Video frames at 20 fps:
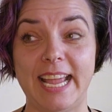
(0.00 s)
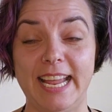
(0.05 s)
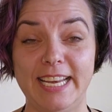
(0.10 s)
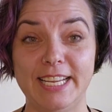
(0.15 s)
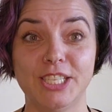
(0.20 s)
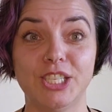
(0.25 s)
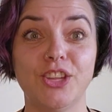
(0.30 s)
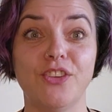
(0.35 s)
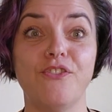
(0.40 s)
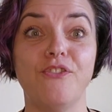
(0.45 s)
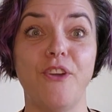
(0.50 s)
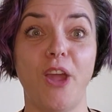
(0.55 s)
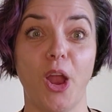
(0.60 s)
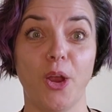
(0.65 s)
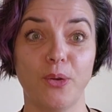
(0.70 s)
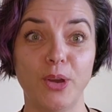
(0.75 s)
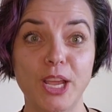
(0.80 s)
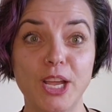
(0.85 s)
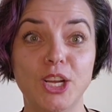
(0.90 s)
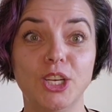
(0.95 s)
and it's a
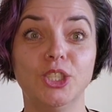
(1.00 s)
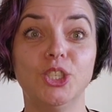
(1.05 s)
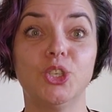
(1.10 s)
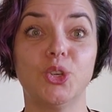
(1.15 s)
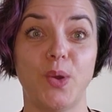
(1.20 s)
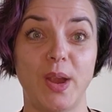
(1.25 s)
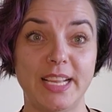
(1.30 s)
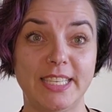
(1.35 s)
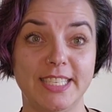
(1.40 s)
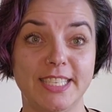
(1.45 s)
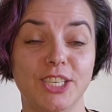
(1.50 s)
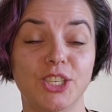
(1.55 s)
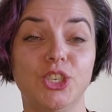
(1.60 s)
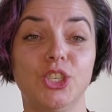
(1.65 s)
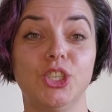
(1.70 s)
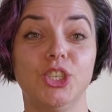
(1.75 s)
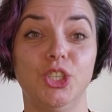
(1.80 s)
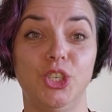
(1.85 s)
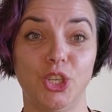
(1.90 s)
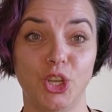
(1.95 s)
very good
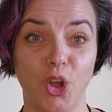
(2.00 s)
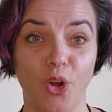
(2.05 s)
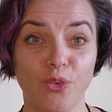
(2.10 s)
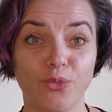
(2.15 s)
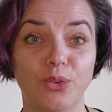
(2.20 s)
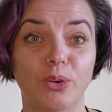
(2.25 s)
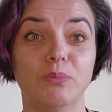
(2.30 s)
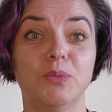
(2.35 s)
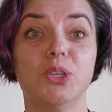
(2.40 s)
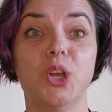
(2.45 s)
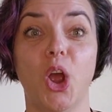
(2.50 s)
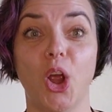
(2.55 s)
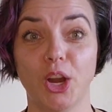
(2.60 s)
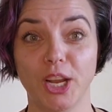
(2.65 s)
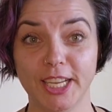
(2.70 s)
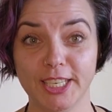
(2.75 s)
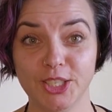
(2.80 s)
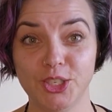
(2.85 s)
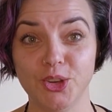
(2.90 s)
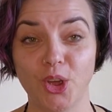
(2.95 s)
transition to go from
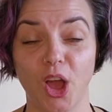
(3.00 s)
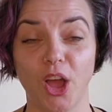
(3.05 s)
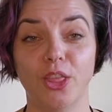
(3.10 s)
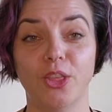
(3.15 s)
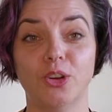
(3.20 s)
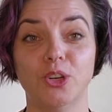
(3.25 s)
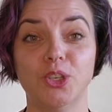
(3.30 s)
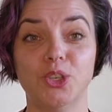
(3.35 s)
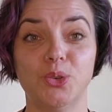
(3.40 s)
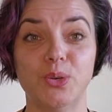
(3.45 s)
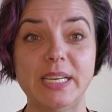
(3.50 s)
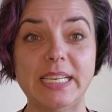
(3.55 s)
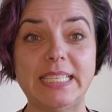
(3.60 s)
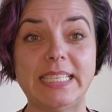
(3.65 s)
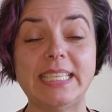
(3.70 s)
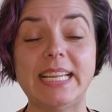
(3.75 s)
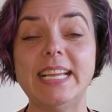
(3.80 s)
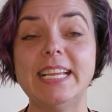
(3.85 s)
target to other tricks,